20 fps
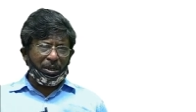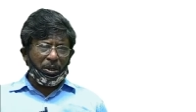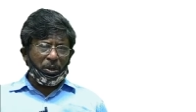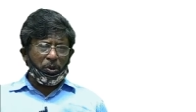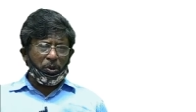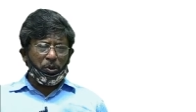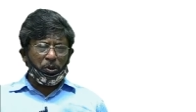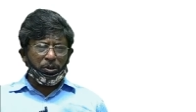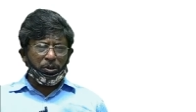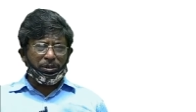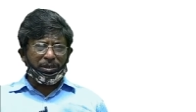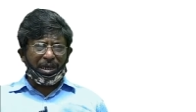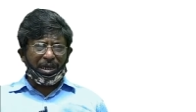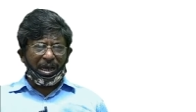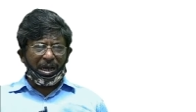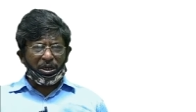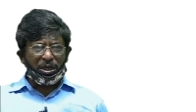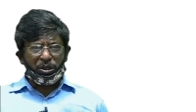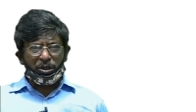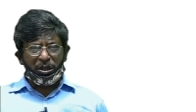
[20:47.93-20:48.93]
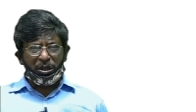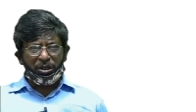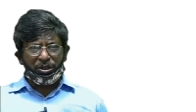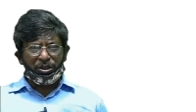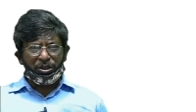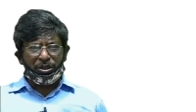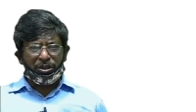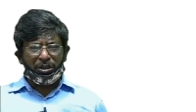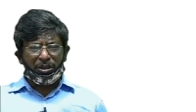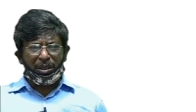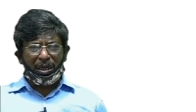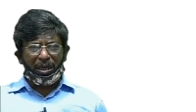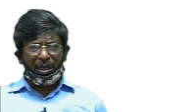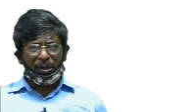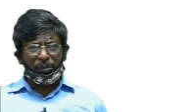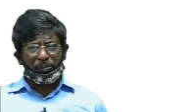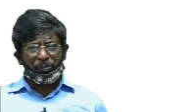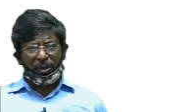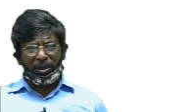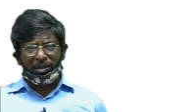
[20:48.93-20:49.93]
whose actions
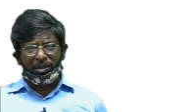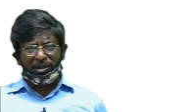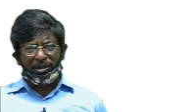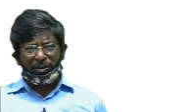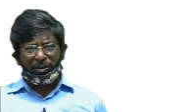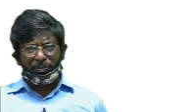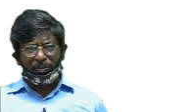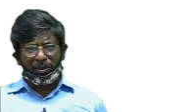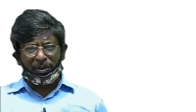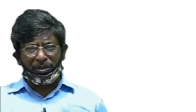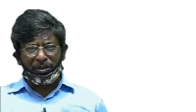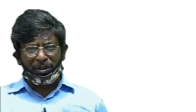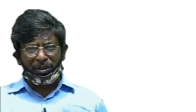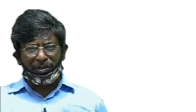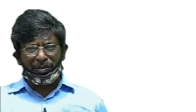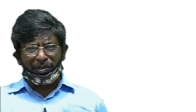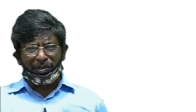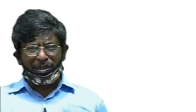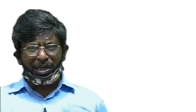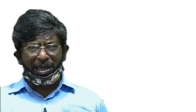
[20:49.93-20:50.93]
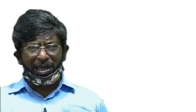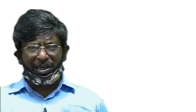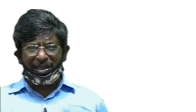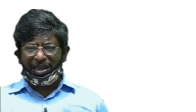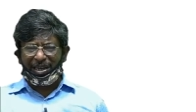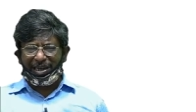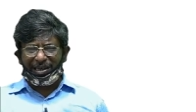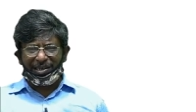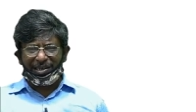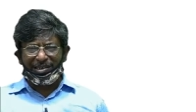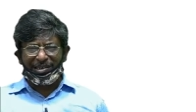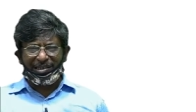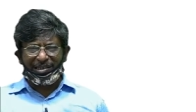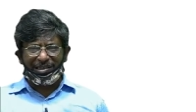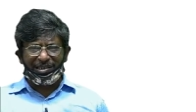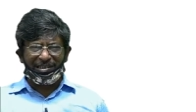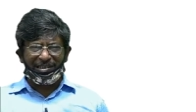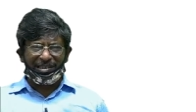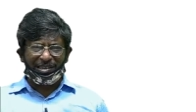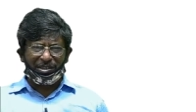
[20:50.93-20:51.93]
and participations are narrated
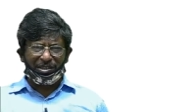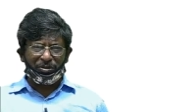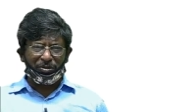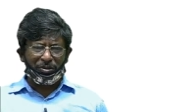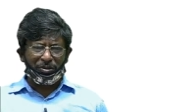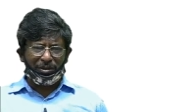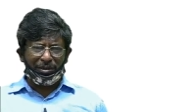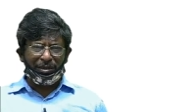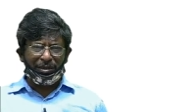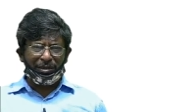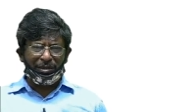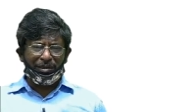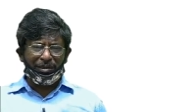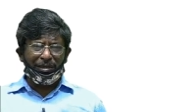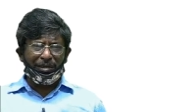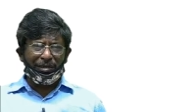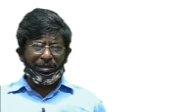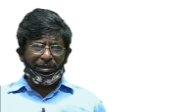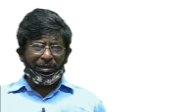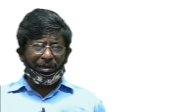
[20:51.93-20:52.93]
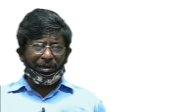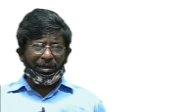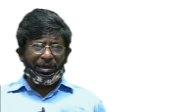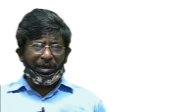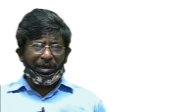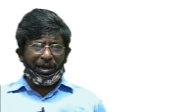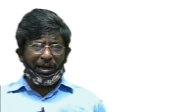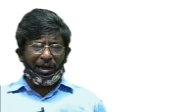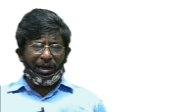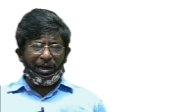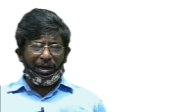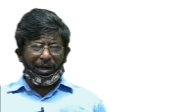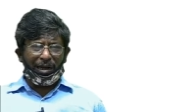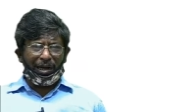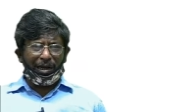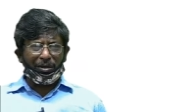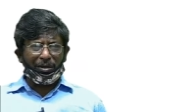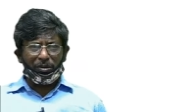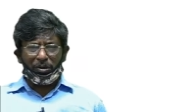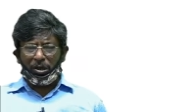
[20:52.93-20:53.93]
in the story
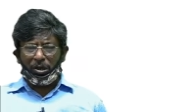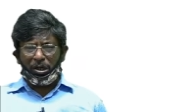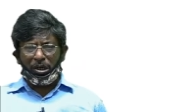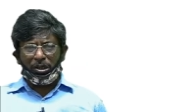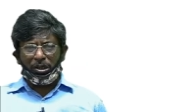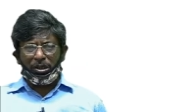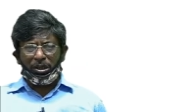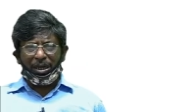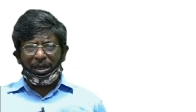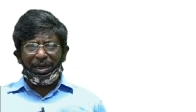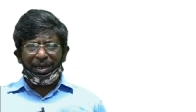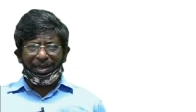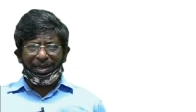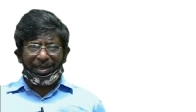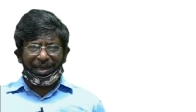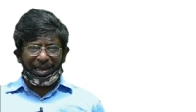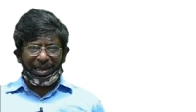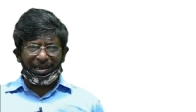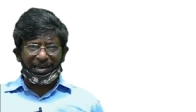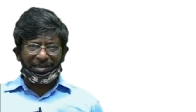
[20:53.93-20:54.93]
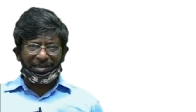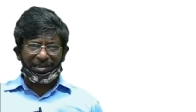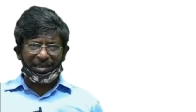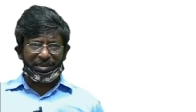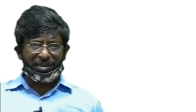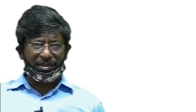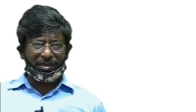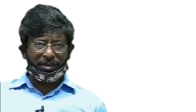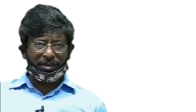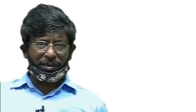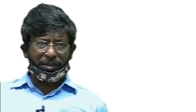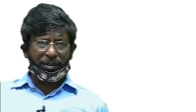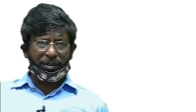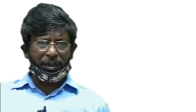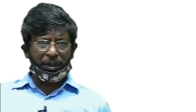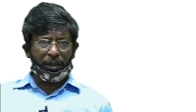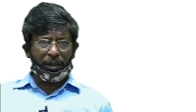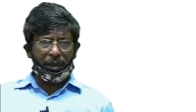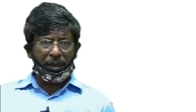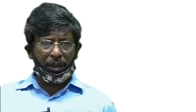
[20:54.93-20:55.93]
are called characters.
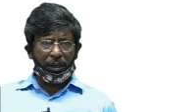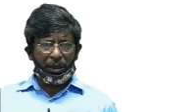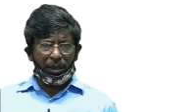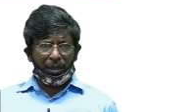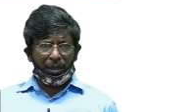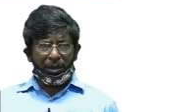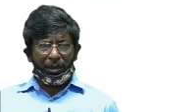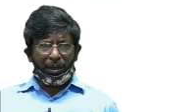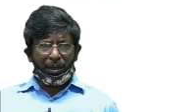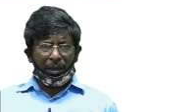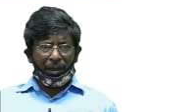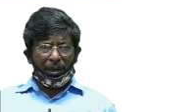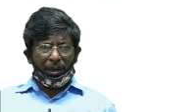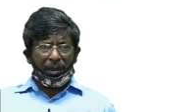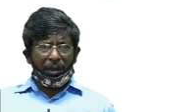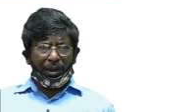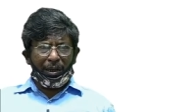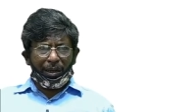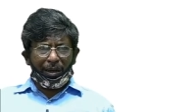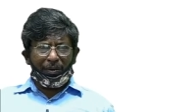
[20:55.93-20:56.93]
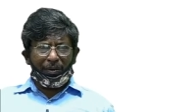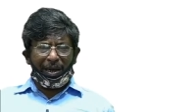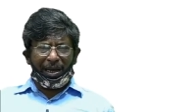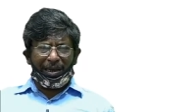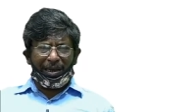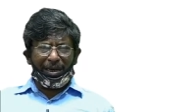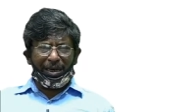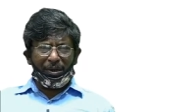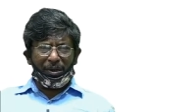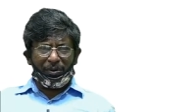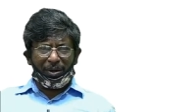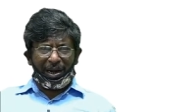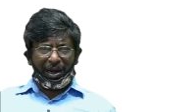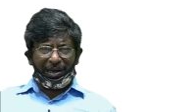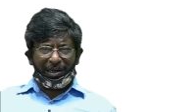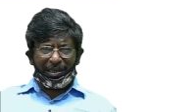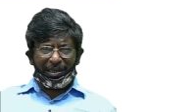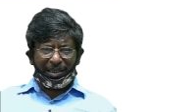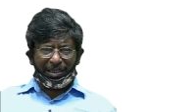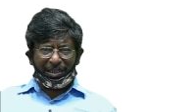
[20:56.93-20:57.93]
While you
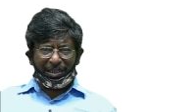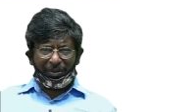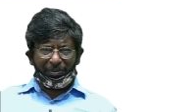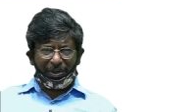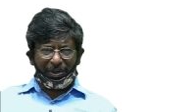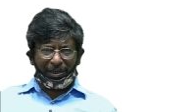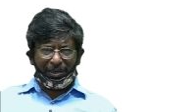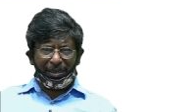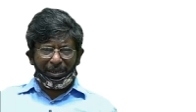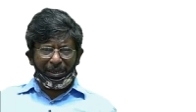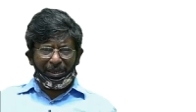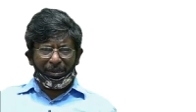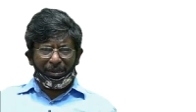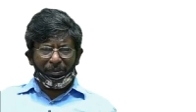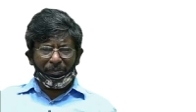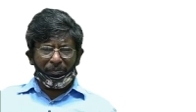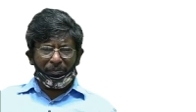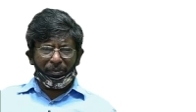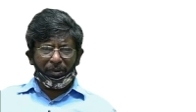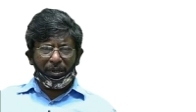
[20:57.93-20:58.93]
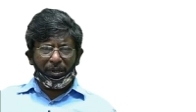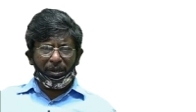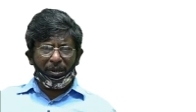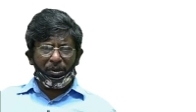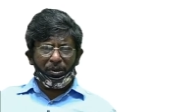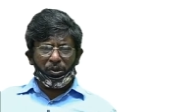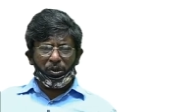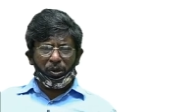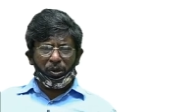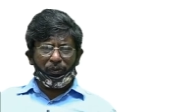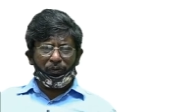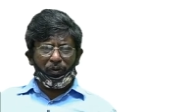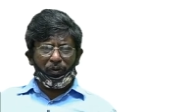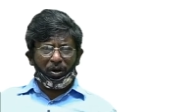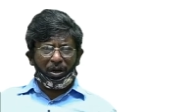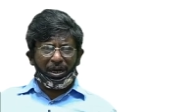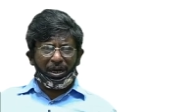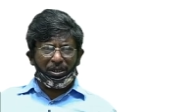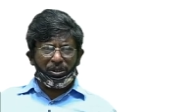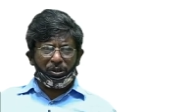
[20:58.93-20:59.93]
write the summary, you should
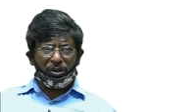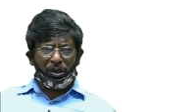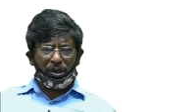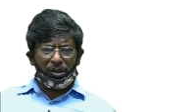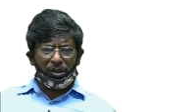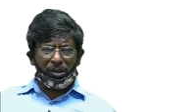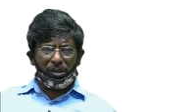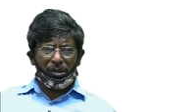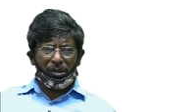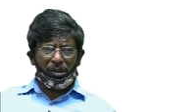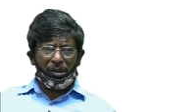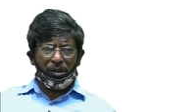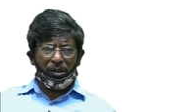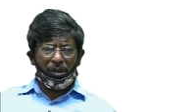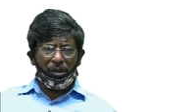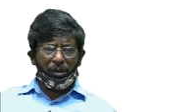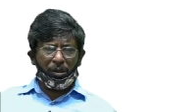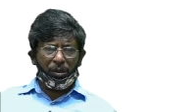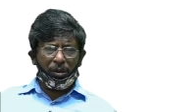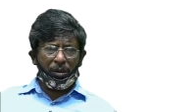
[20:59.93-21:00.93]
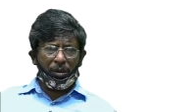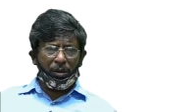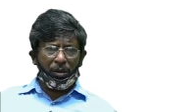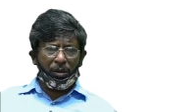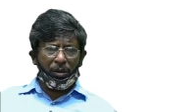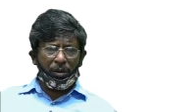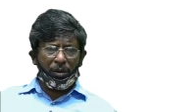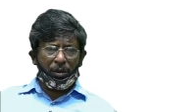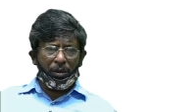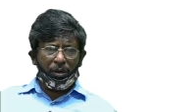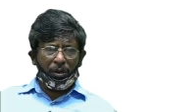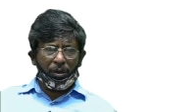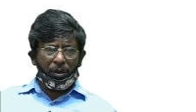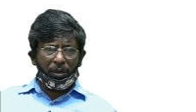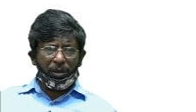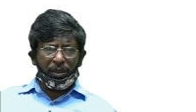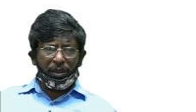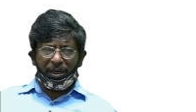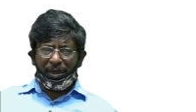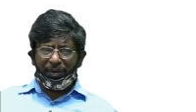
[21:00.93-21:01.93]
focus on
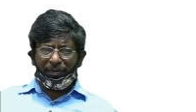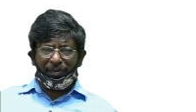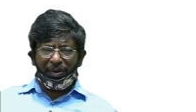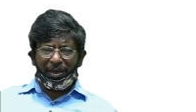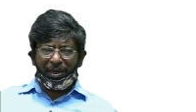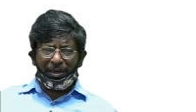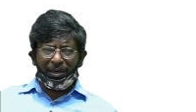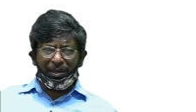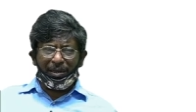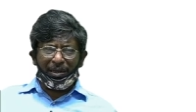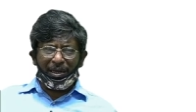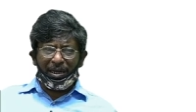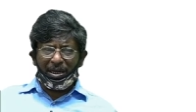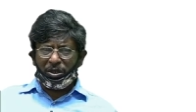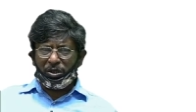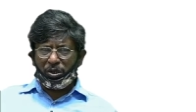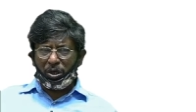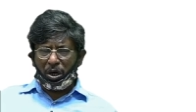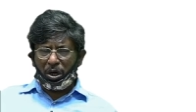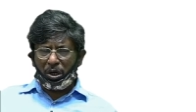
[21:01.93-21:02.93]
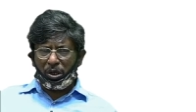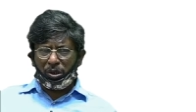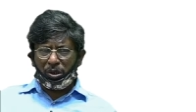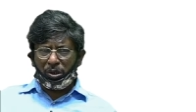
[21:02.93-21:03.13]
giving a short